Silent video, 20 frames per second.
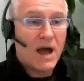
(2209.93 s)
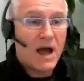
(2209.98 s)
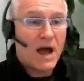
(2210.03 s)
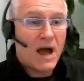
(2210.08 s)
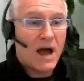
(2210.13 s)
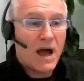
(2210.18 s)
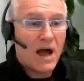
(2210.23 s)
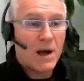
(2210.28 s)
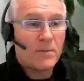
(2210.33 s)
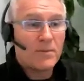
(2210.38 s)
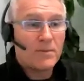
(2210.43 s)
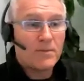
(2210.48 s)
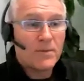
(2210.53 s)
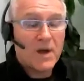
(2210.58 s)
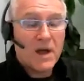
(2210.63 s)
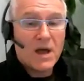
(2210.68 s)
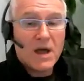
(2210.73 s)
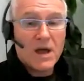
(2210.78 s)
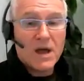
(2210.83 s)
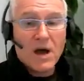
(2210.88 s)

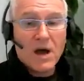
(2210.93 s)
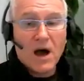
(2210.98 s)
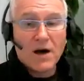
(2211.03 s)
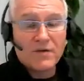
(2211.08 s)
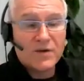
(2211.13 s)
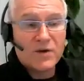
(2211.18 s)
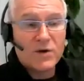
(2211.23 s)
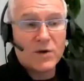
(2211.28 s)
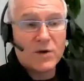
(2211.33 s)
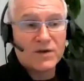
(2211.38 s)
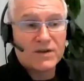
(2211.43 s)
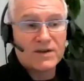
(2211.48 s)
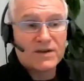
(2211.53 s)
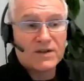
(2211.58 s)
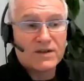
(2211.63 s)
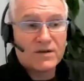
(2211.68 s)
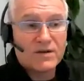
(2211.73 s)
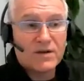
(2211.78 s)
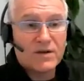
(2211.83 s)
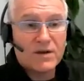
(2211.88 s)
of
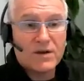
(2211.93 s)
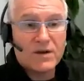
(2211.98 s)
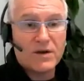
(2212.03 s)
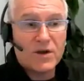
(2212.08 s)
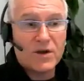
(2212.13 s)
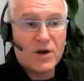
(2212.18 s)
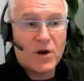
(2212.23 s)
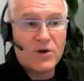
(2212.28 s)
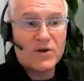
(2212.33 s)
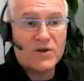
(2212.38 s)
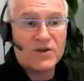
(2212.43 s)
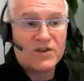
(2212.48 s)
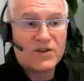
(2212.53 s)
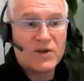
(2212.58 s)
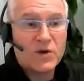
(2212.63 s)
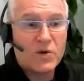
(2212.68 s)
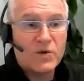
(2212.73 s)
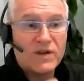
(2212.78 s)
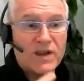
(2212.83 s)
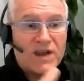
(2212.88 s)
course, you
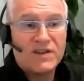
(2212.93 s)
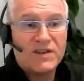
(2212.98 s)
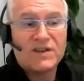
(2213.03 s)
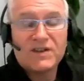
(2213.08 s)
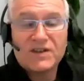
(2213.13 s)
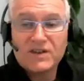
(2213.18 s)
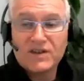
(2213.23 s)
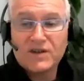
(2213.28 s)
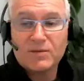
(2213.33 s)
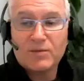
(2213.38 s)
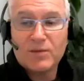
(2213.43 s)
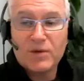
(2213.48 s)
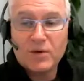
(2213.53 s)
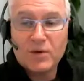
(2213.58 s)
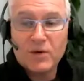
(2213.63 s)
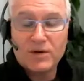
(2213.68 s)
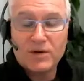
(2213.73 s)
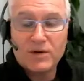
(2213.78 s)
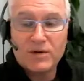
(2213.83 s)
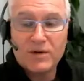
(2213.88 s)
still need to
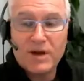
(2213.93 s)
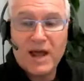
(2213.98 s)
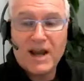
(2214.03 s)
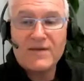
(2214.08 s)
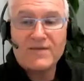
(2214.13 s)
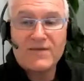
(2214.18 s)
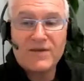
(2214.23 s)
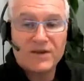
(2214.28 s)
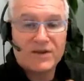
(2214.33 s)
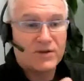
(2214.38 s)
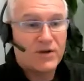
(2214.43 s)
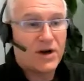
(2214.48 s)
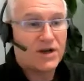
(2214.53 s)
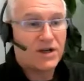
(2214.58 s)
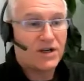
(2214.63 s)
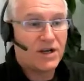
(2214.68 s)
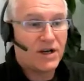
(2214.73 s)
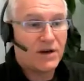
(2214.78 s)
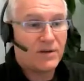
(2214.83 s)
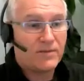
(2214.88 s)
support an
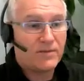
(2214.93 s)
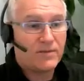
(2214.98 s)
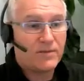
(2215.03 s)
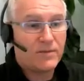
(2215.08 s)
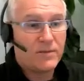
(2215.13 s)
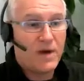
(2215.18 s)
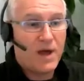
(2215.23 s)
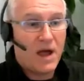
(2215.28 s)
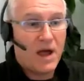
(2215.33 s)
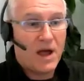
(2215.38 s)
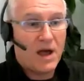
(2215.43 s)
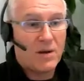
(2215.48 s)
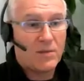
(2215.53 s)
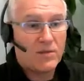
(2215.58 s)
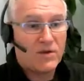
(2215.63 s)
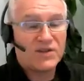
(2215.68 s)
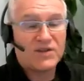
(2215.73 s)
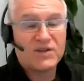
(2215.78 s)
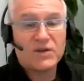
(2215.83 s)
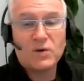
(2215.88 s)
infrastructure.
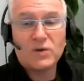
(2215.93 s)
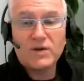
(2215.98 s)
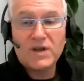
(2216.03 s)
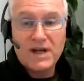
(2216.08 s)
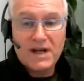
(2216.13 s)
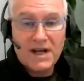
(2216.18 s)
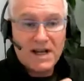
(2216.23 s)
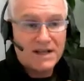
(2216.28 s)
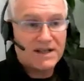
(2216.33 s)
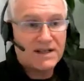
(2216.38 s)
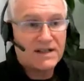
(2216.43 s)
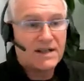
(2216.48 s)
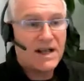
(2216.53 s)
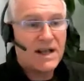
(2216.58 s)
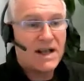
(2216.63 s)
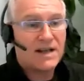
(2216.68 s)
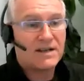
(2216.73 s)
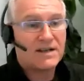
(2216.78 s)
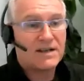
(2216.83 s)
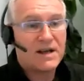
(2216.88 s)
You still need
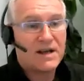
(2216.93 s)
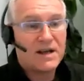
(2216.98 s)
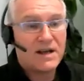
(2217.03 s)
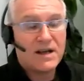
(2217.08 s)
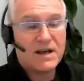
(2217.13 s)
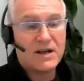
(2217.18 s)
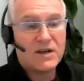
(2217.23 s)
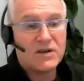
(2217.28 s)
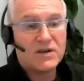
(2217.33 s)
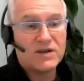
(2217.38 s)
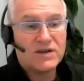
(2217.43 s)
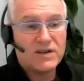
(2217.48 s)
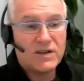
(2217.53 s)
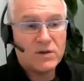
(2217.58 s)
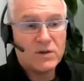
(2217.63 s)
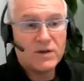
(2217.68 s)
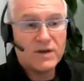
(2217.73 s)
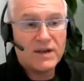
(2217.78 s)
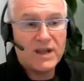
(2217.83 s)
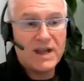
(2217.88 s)
internet. You
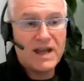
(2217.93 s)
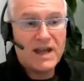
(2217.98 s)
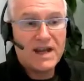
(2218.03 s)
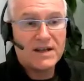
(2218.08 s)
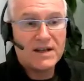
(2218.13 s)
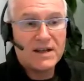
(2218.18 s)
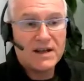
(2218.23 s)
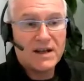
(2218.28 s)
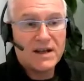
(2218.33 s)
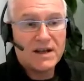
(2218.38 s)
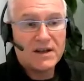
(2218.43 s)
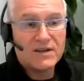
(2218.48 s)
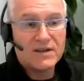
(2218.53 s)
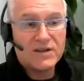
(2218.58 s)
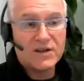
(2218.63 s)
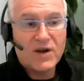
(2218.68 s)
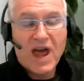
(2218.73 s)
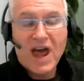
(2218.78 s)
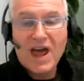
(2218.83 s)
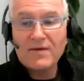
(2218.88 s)
still need
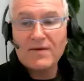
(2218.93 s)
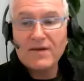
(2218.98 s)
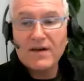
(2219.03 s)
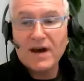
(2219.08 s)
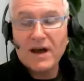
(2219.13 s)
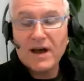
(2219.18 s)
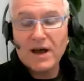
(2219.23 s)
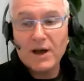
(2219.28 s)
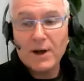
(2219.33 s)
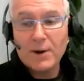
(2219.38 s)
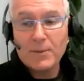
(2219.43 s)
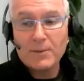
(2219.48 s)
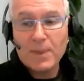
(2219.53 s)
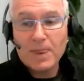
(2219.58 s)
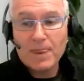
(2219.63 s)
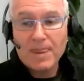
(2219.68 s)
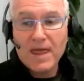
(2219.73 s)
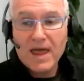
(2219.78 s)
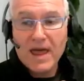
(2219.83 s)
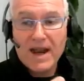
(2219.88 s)
to have
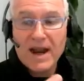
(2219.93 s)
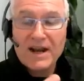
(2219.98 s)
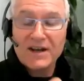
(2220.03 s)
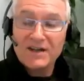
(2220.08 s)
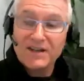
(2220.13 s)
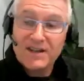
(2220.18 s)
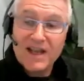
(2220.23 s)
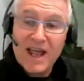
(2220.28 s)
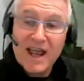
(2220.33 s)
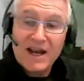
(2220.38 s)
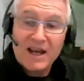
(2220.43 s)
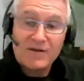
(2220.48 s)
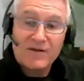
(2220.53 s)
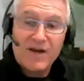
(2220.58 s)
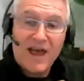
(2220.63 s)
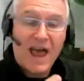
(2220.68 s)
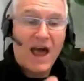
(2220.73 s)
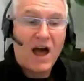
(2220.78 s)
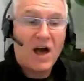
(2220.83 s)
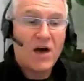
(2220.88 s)
an understanding of
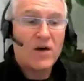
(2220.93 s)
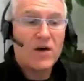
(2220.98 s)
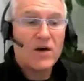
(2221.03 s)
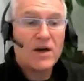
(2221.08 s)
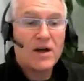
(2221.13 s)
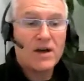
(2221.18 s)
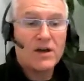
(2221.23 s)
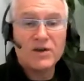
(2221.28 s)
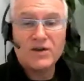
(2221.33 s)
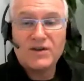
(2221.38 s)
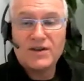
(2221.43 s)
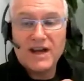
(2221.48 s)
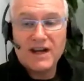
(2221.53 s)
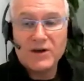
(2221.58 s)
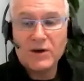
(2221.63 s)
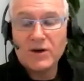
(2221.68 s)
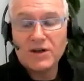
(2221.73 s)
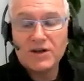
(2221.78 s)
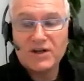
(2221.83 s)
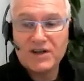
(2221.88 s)
how your
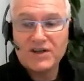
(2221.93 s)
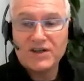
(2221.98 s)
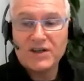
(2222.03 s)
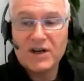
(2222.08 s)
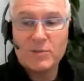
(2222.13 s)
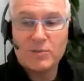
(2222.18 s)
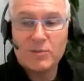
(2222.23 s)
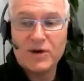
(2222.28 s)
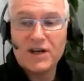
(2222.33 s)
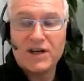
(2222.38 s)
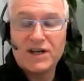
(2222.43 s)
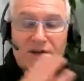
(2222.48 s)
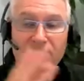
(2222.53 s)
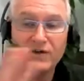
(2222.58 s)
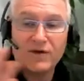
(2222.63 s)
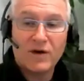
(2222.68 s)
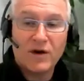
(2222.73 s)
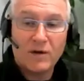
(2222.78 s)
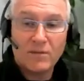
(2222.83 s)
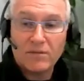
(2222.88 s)
technology is going to bridge
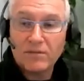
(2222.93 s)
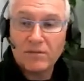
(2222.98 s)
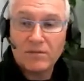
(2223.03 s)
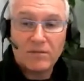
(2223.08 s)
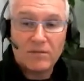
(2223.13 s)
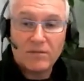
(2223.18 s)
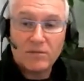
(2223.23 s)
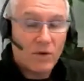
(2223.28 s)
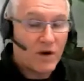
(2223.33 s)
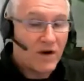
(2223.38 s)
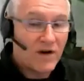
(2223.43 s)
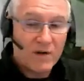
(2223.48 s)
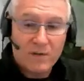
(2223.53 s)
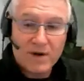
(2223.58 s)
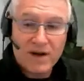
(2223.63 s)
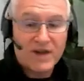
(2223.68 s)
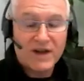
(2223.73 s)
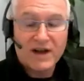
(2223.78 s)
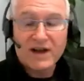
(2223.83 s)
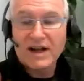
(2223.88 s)
from whether it be in the